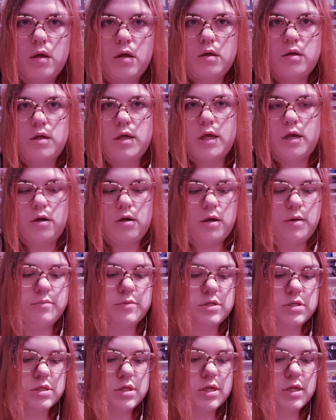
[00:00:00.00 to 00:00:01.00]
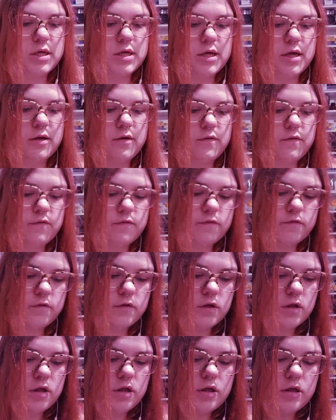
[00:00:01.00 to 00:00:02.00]
Here, I'm just gonna give
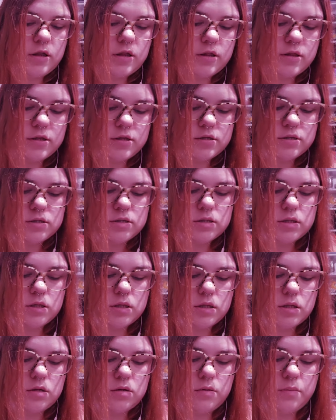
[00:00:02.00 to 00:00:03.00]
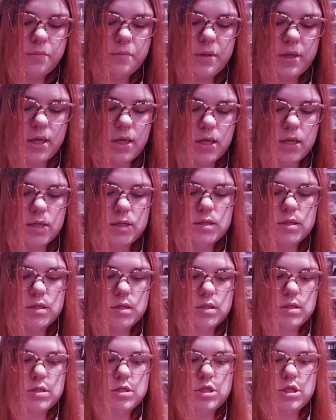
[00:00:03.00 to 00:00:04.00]
this little band
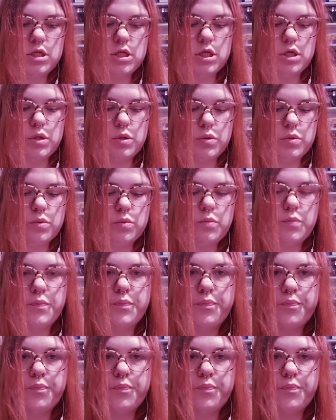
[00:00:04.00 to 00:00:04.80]
to you,